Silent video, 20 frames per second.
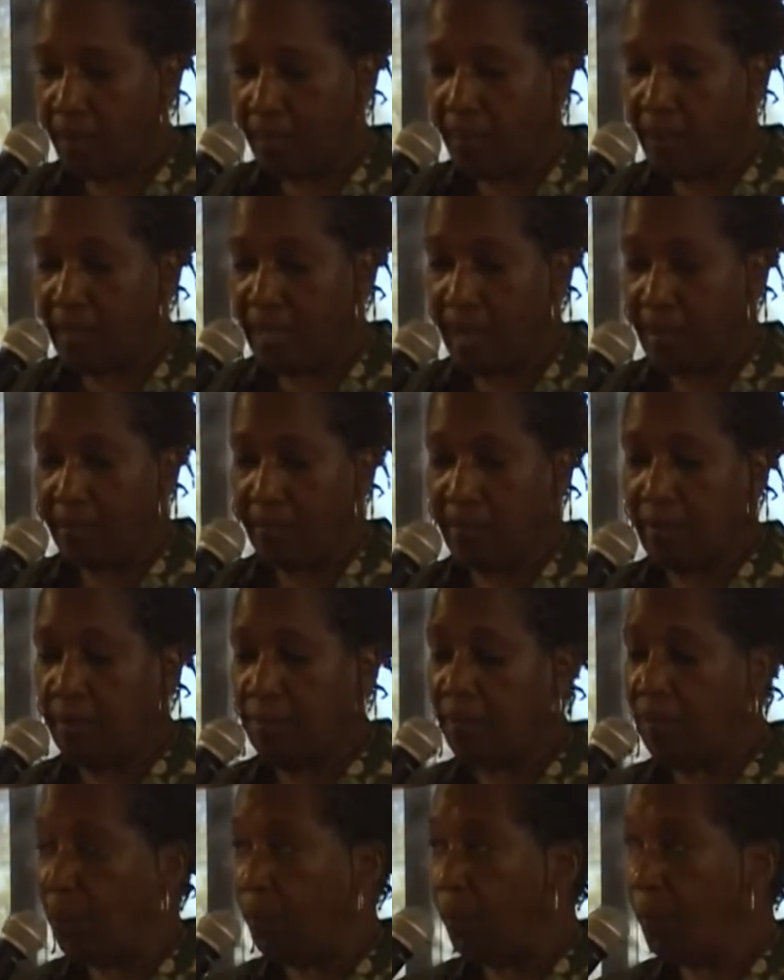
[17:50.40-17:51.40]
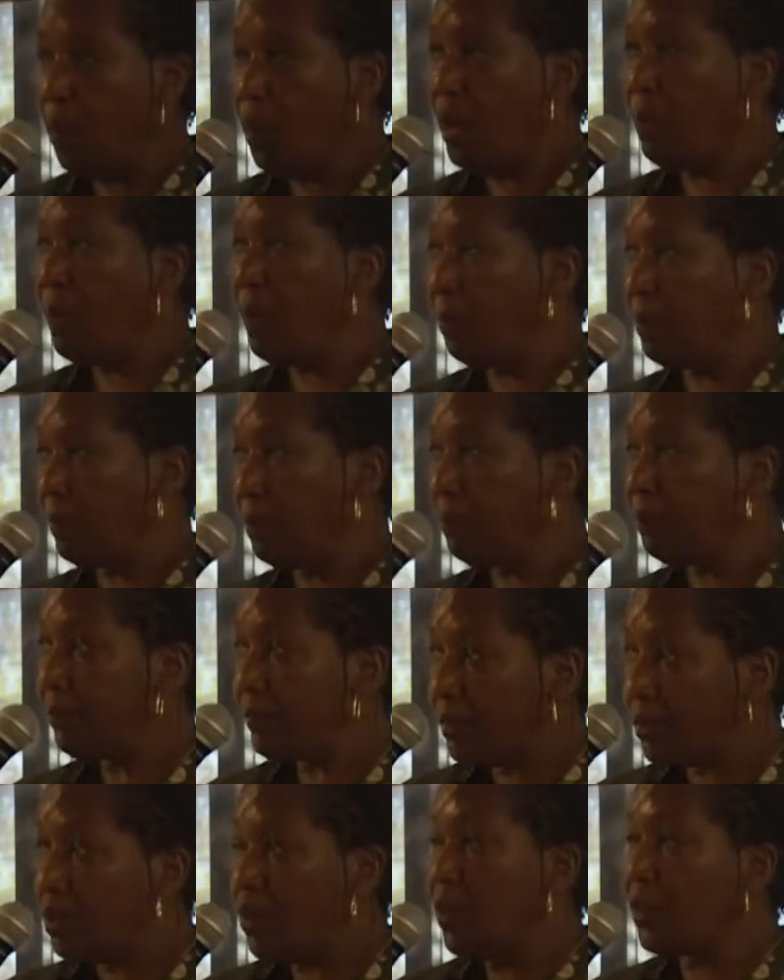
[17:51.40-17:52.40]
But that deployment
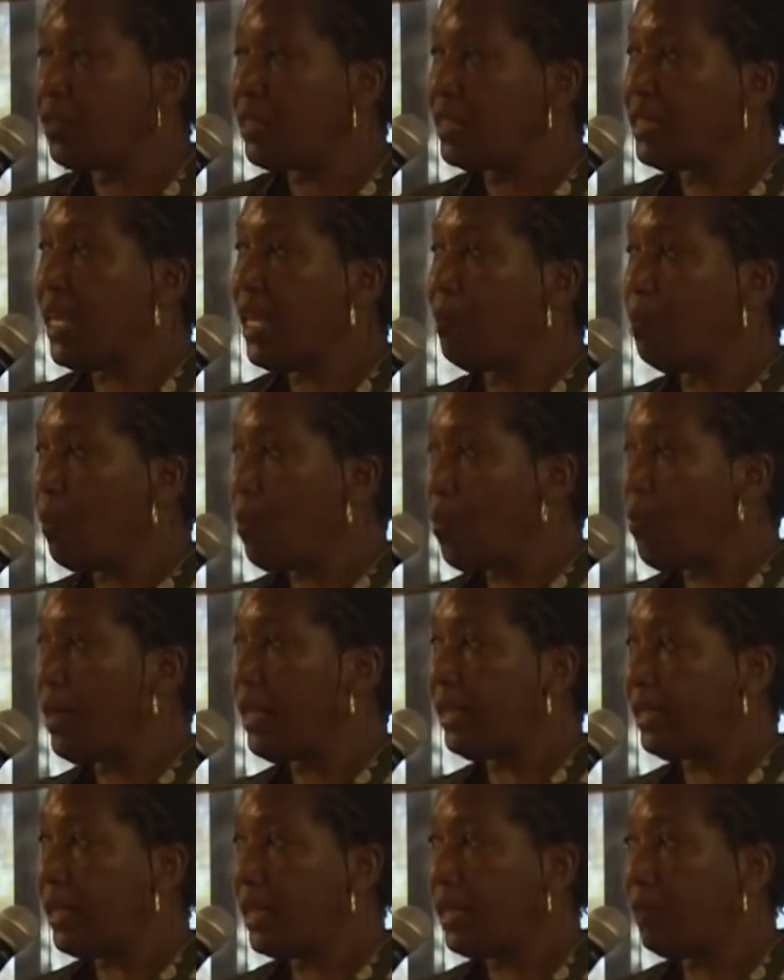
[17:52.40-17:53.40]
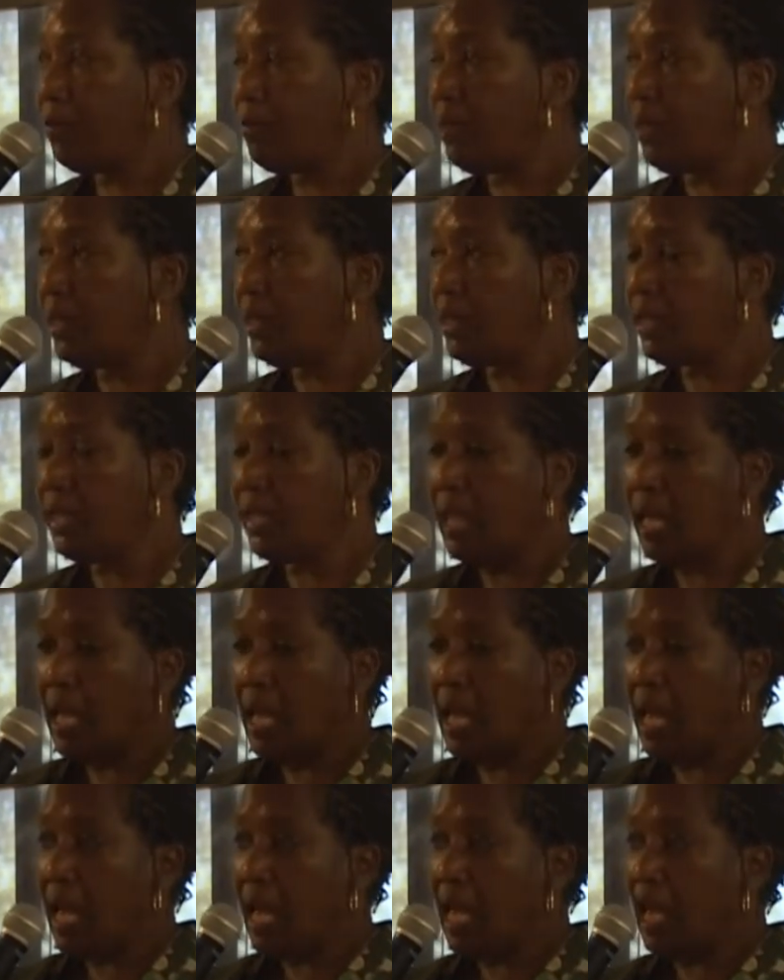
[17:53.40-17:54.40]
starts at that point, and really,
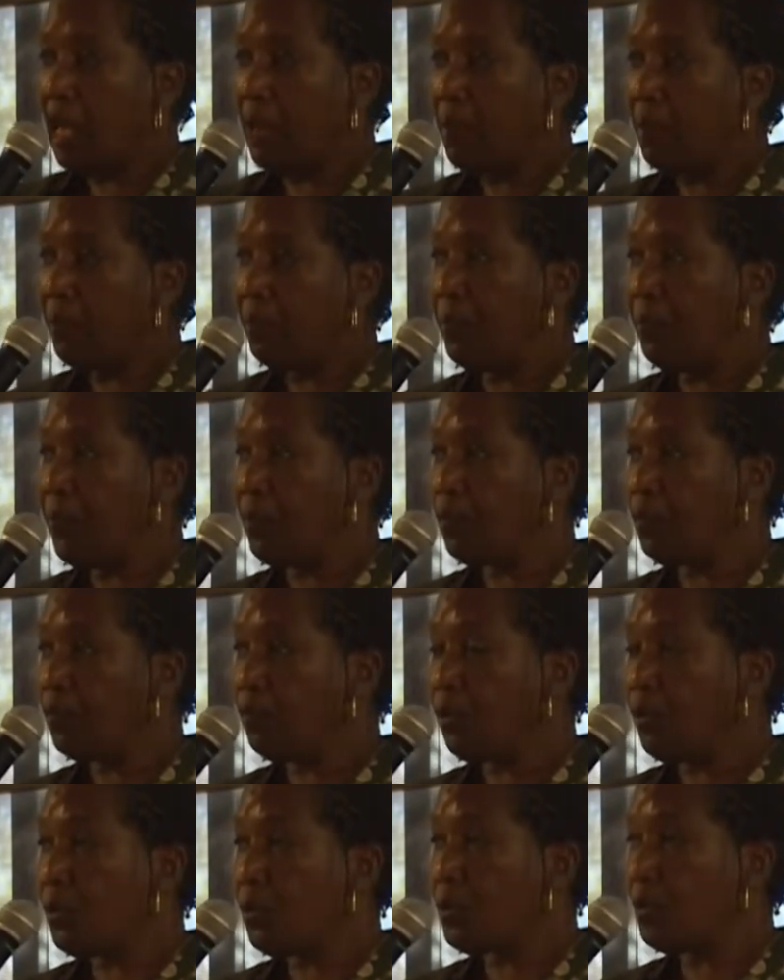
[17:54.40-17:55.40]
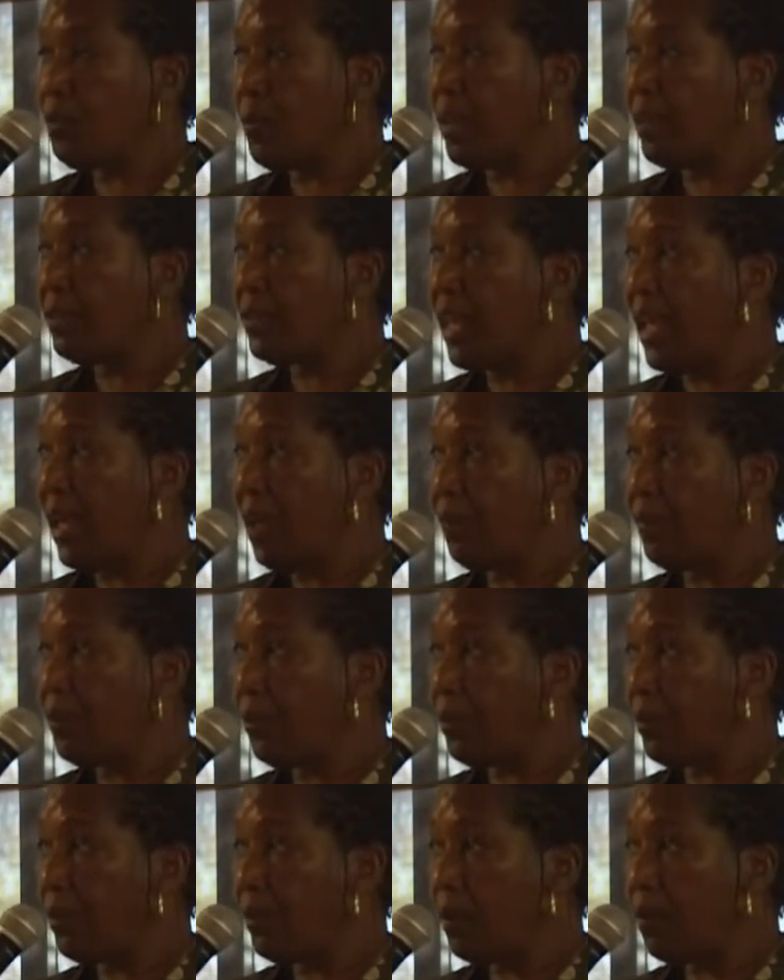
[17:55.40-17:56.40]
um, those first months
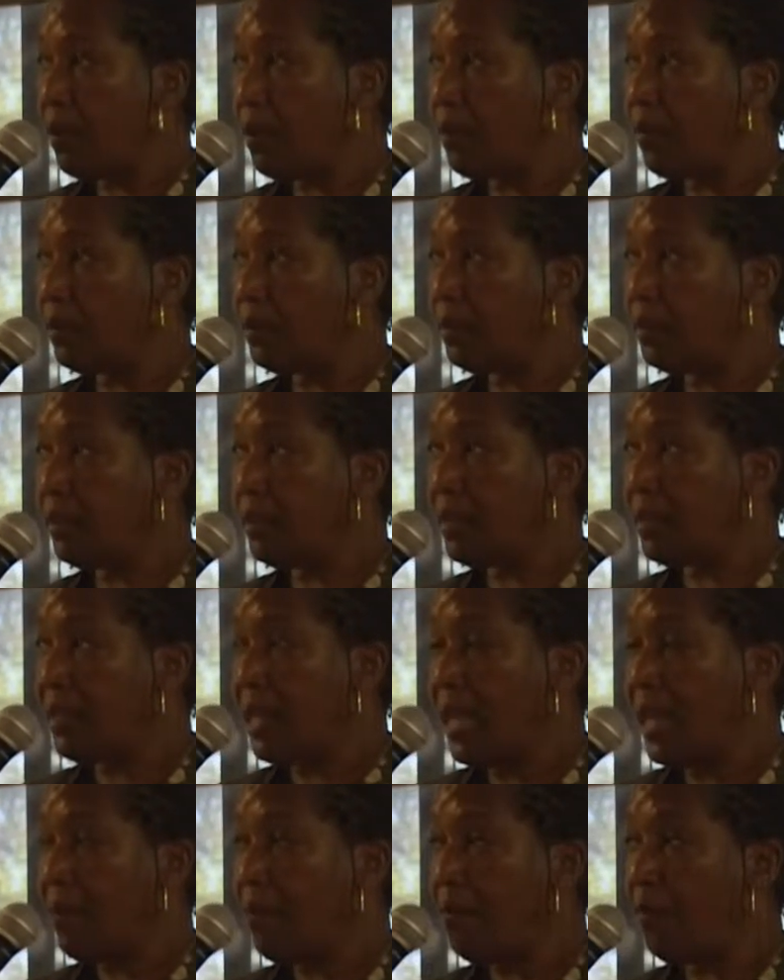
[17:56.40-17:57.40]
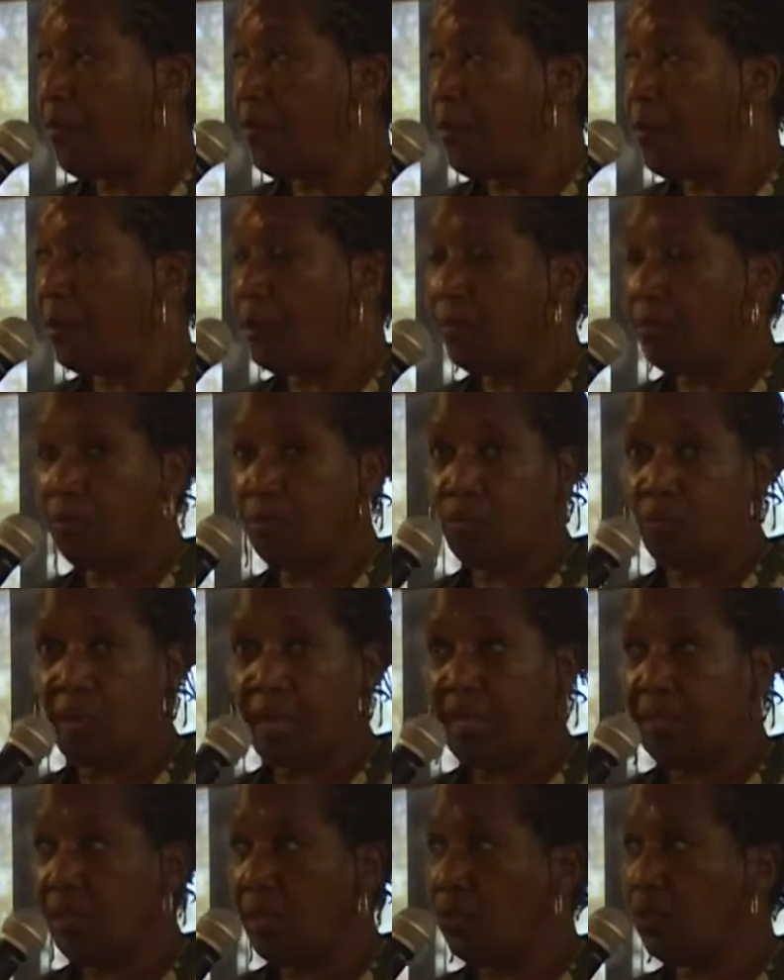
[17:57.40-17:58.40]
after are the time for
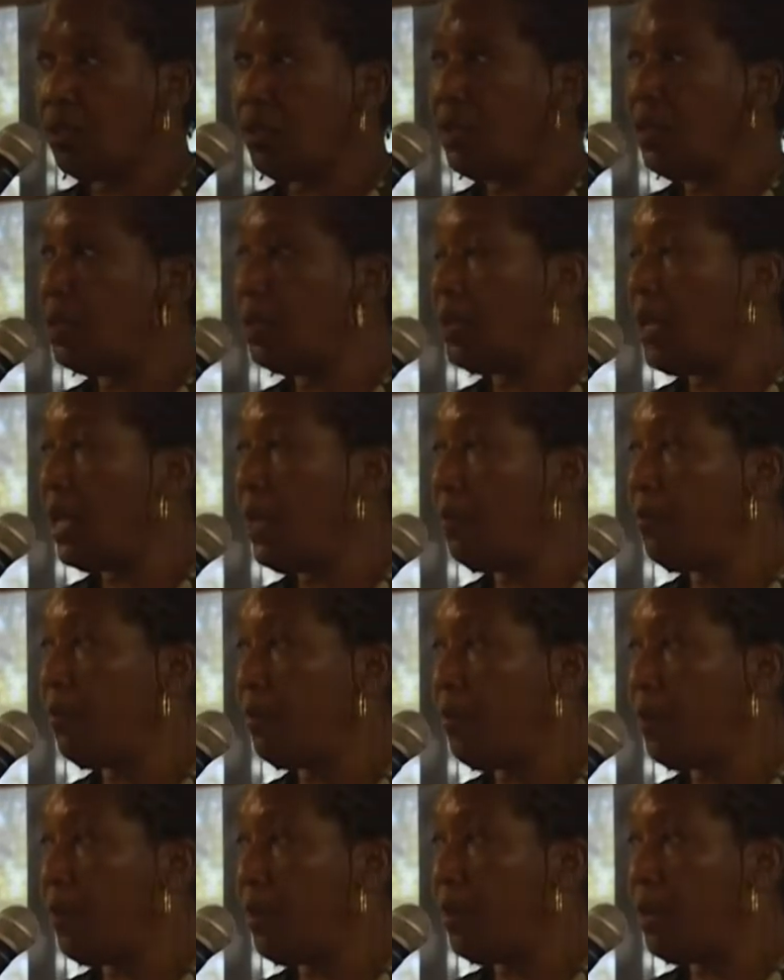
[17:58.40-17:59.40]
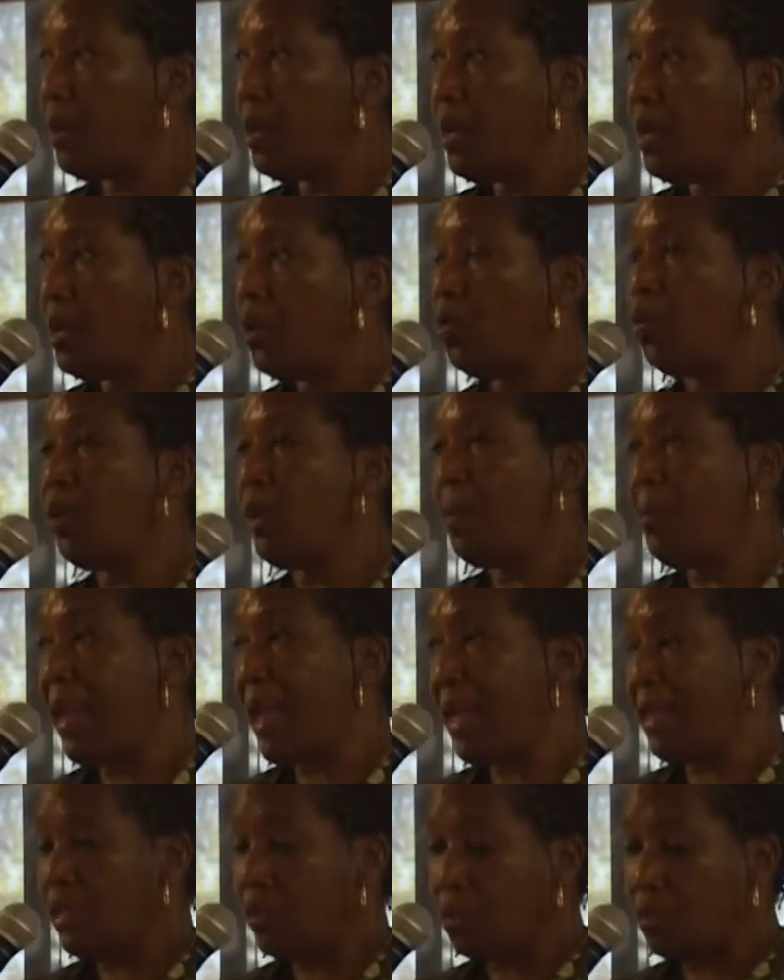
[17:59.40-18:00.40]
transition and time for
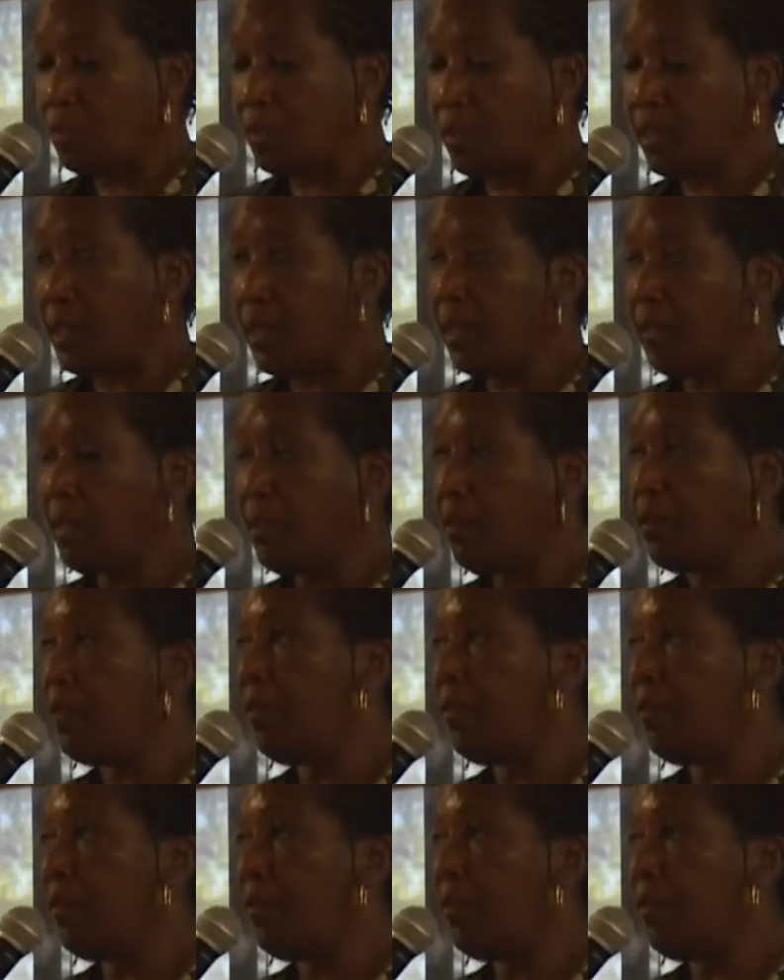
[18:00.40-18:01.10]
rebalance within